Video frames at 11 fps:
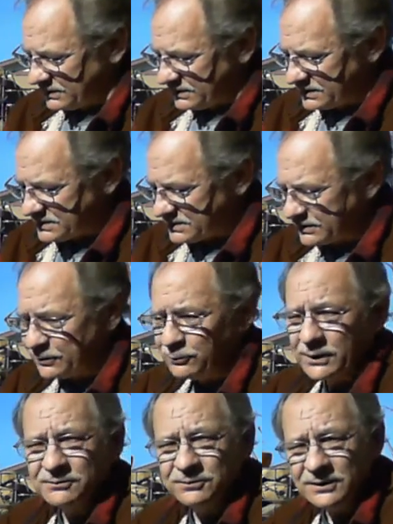silly
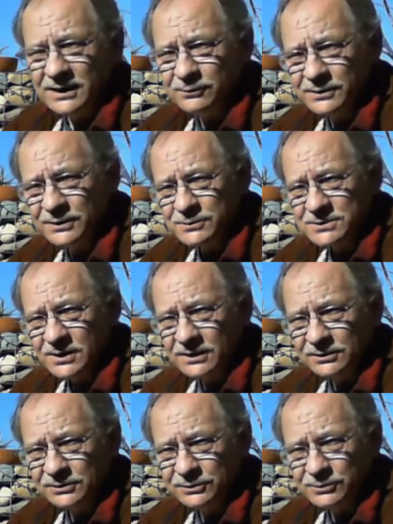red flower that was hot
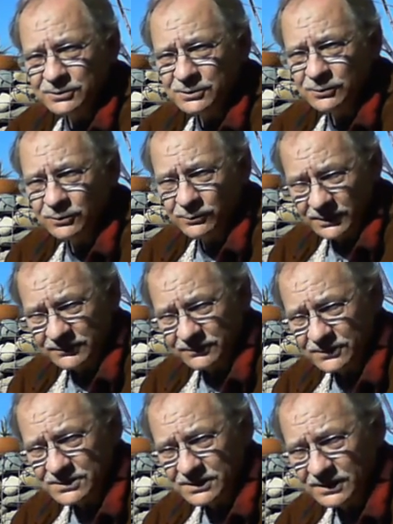glued to her when I
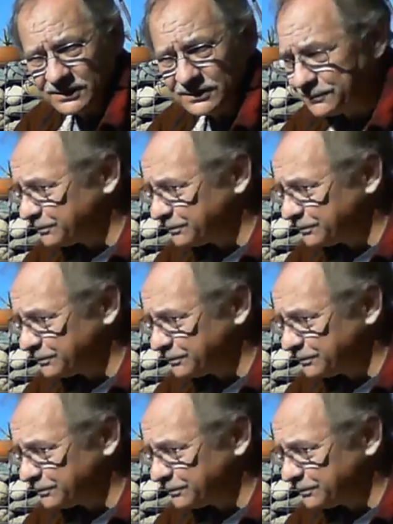first got her.